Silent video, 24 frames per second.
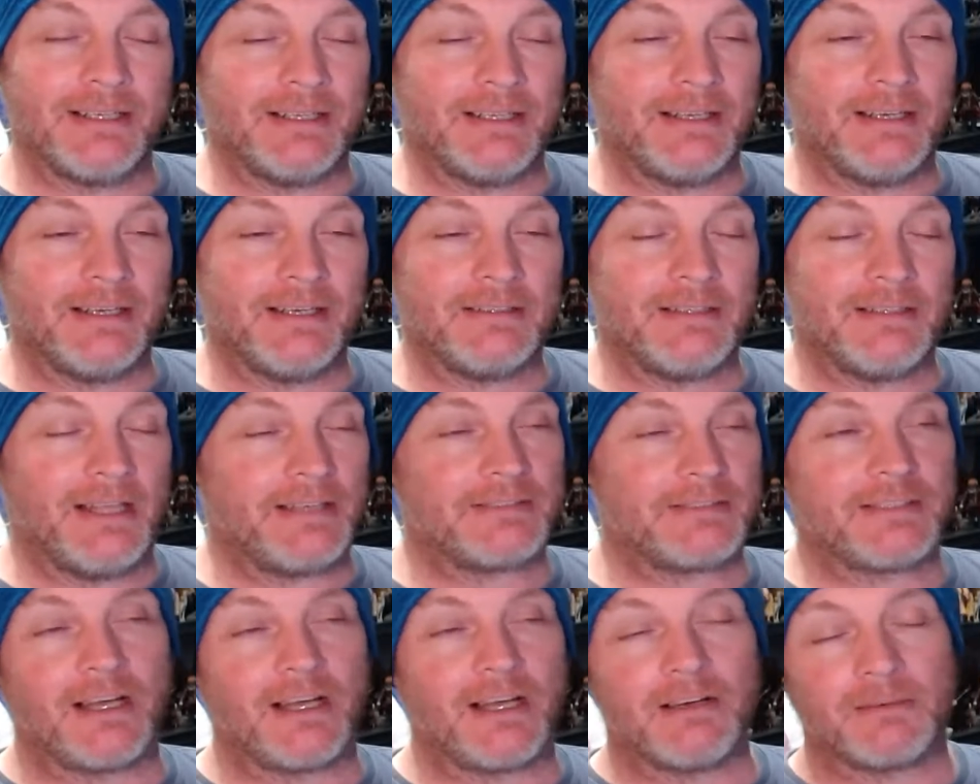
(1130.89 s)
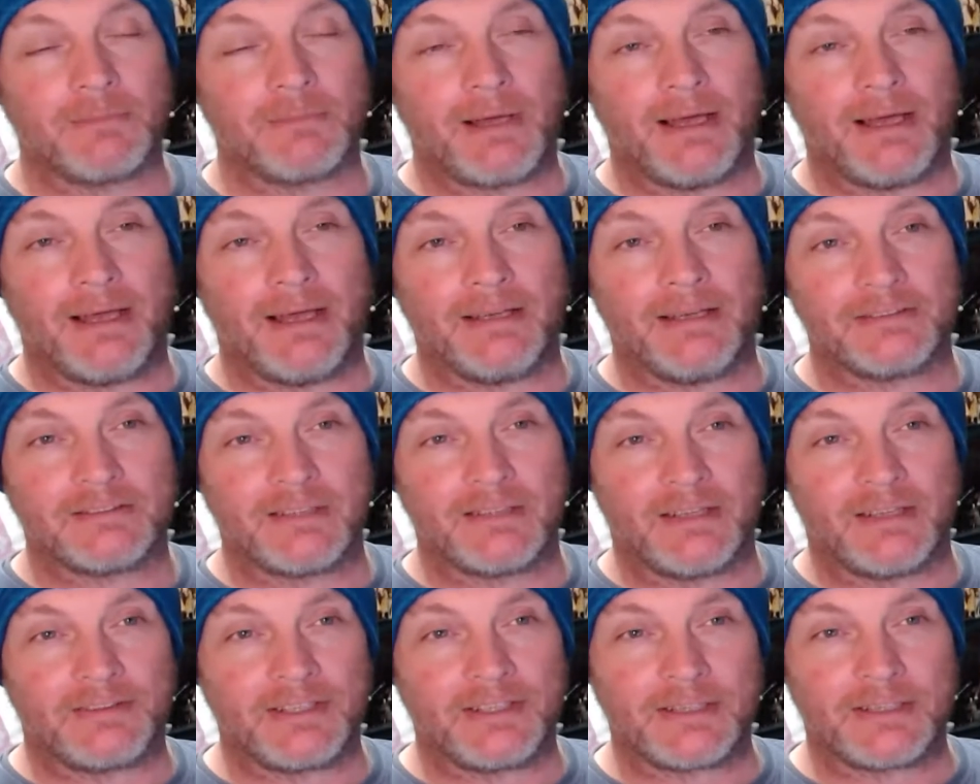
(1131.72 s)
And he's talking about how,
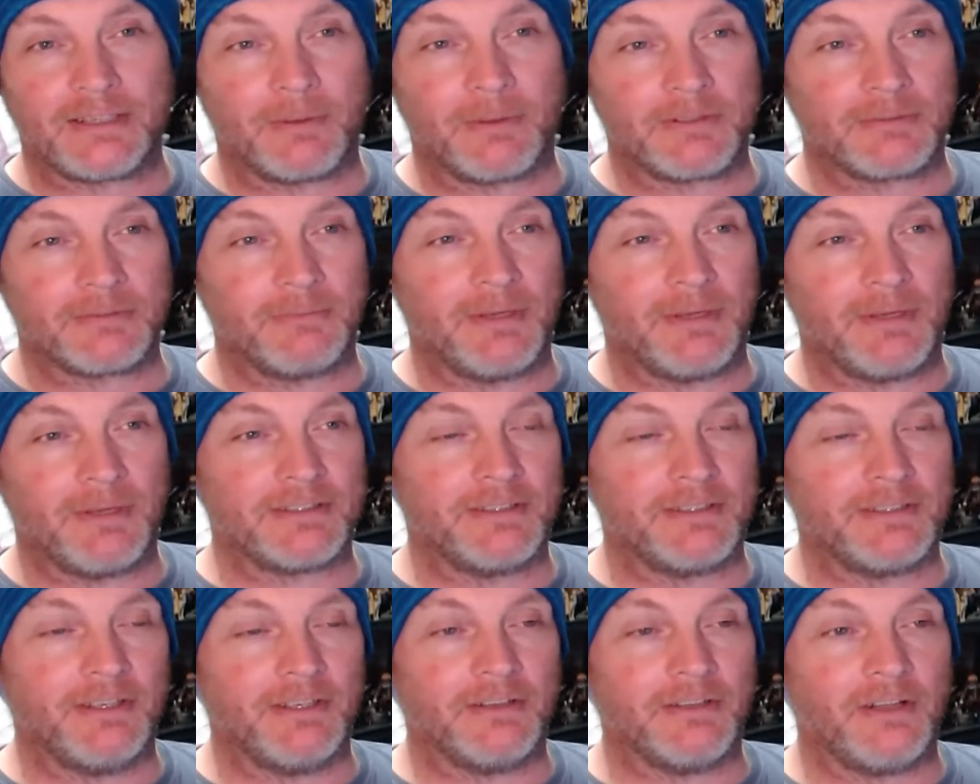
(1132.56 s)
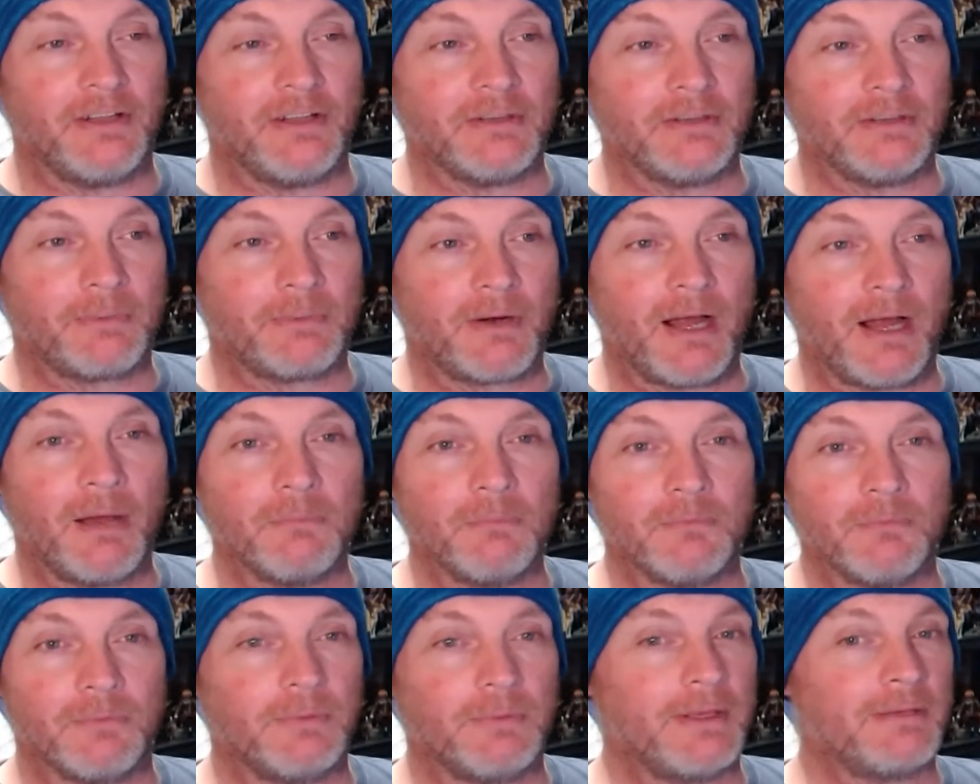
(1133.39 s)
I think the person mentioned that, the only
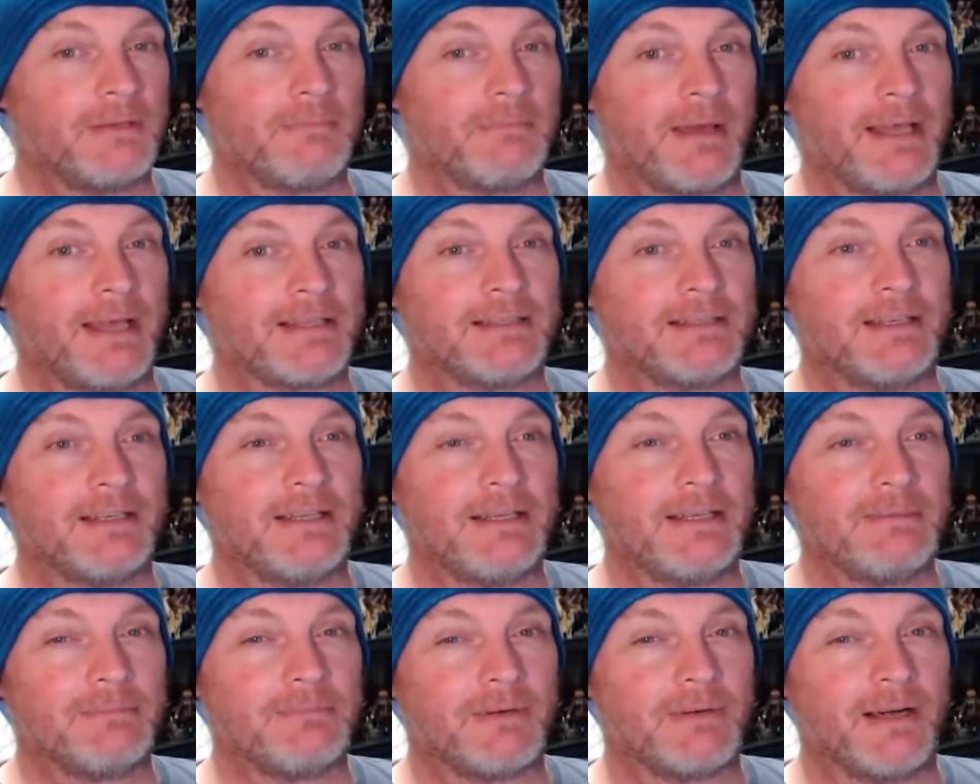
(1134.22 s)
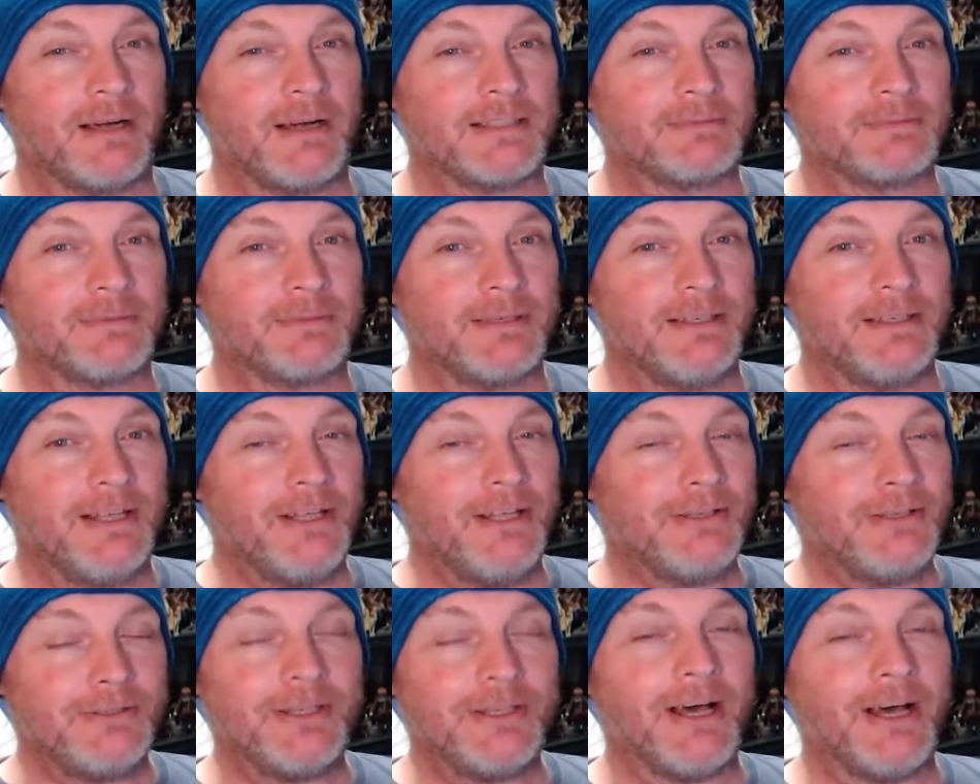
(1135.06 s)
problem would be making the knee brace, but
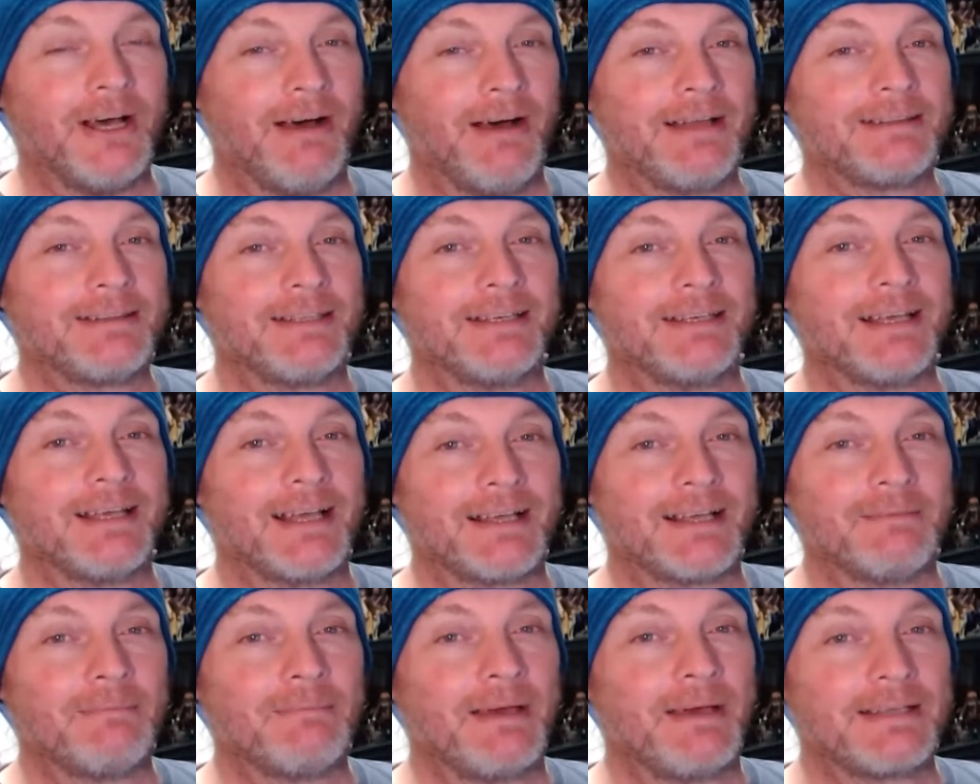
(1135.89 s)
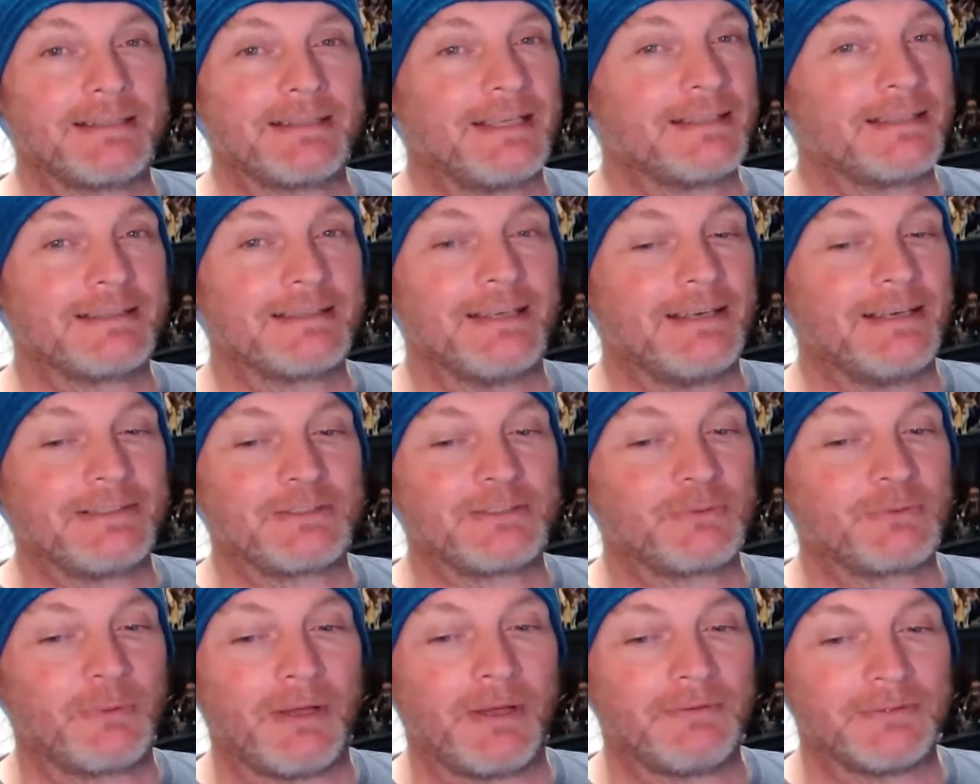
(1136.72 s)
no, I think I can make that thing
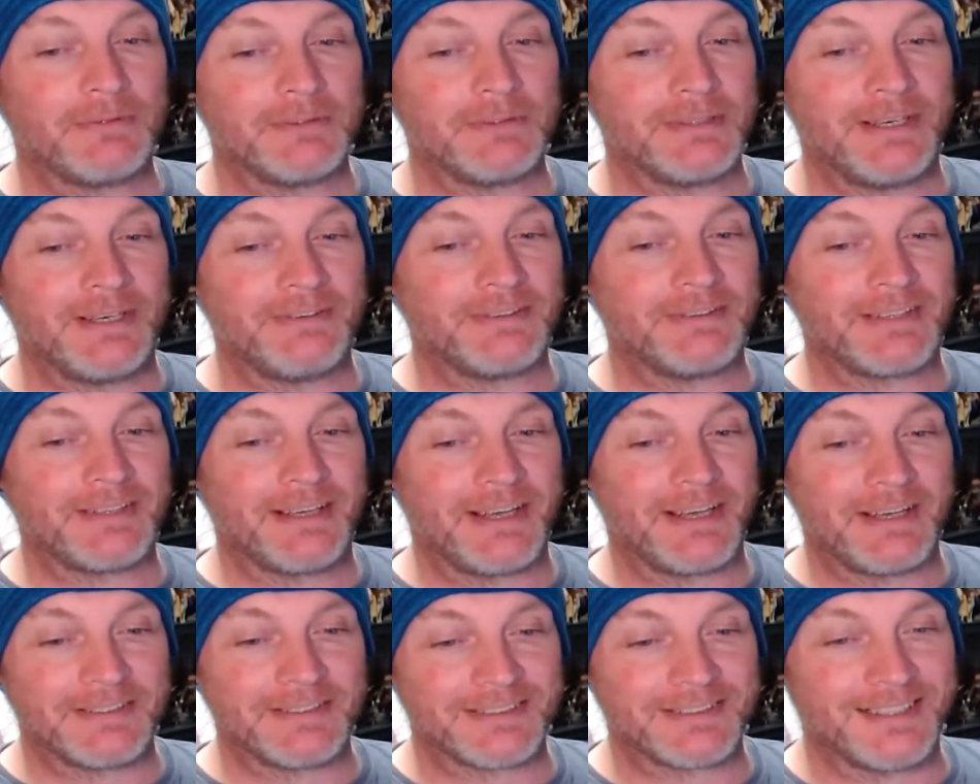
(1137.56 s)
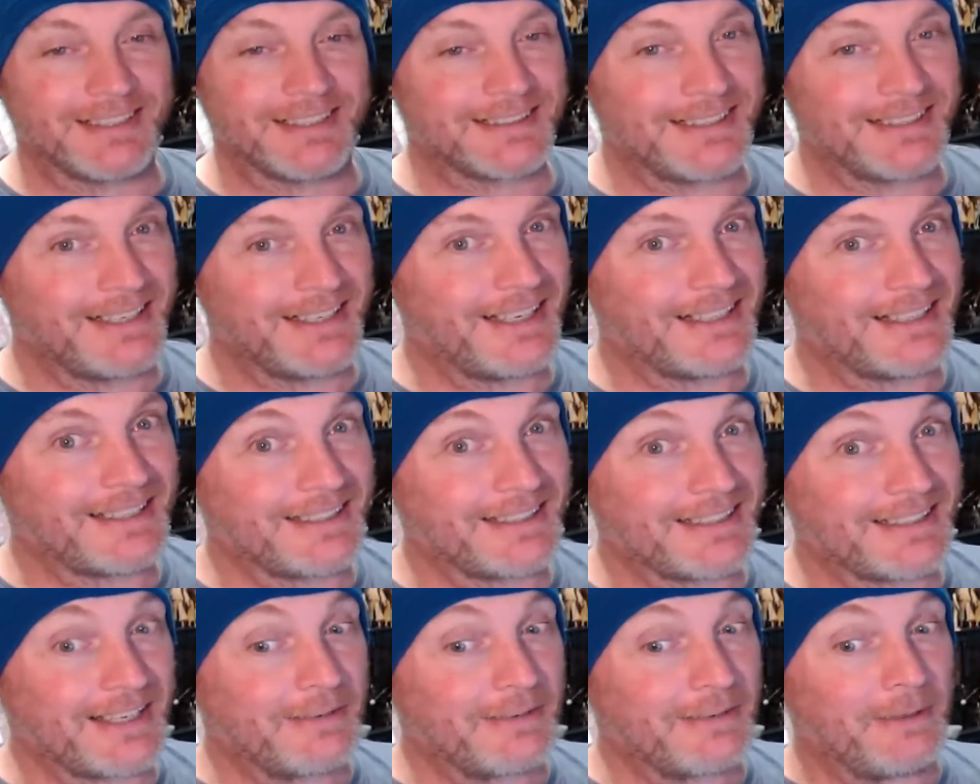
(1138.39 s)
swivel and everything else like that. I
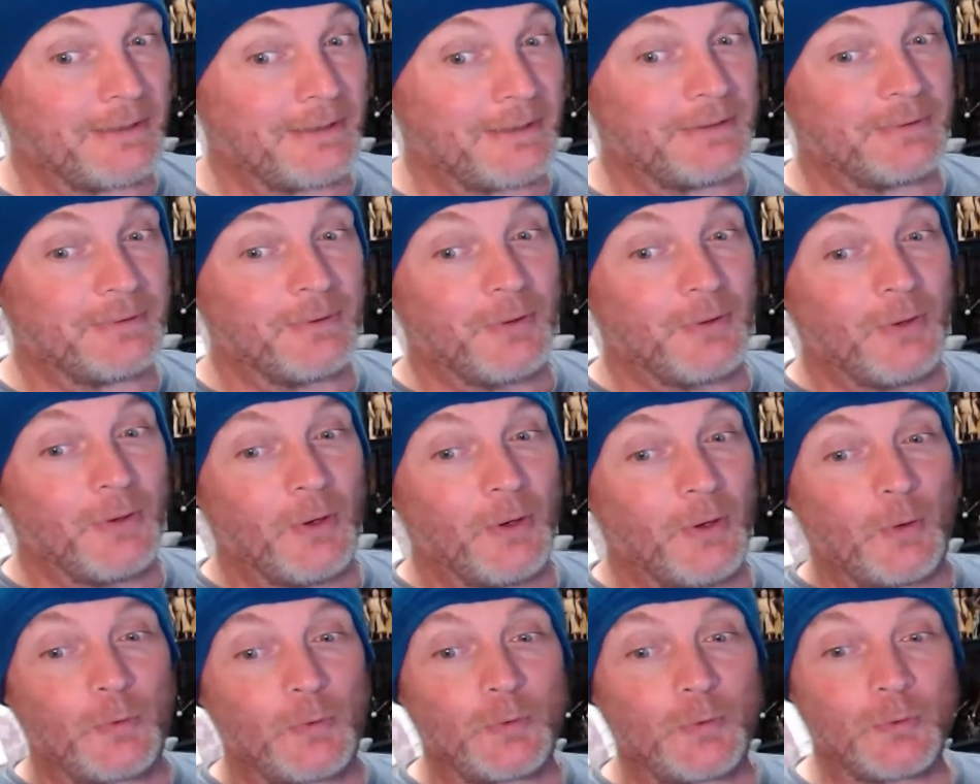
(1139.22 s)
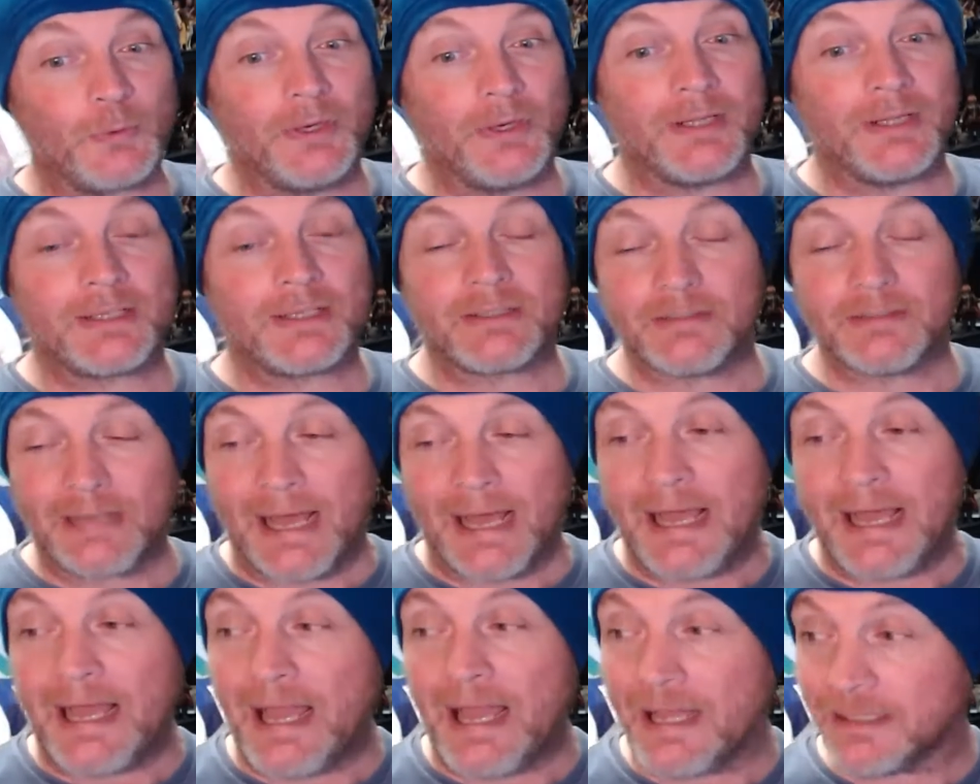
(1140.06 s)
think that would be really cool. And
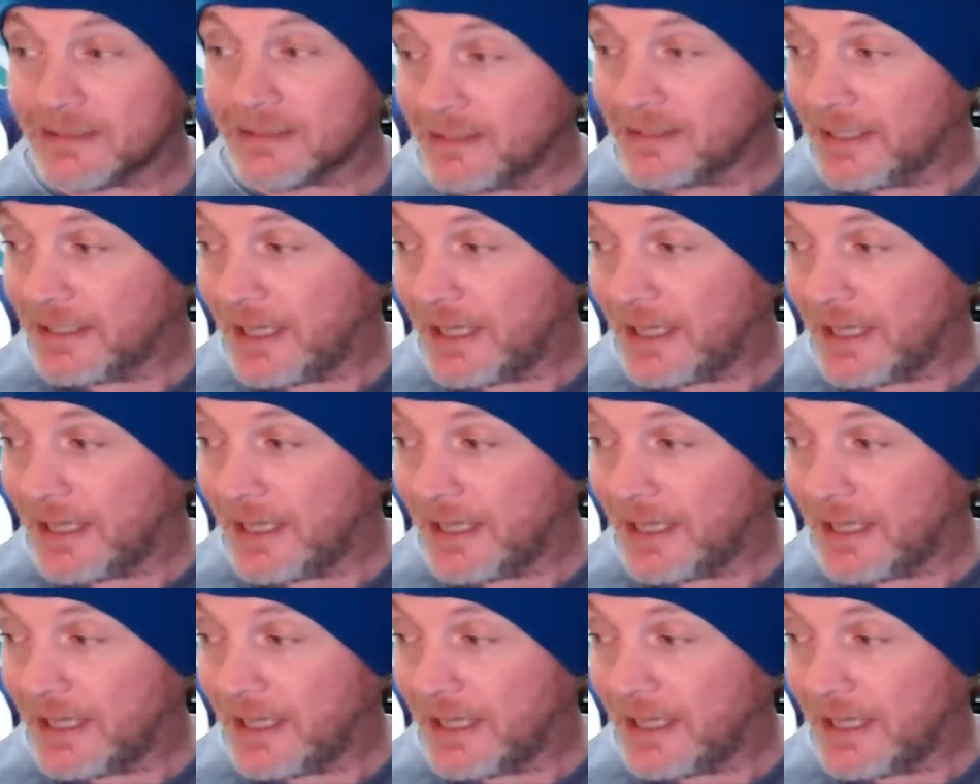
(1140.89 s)
I actually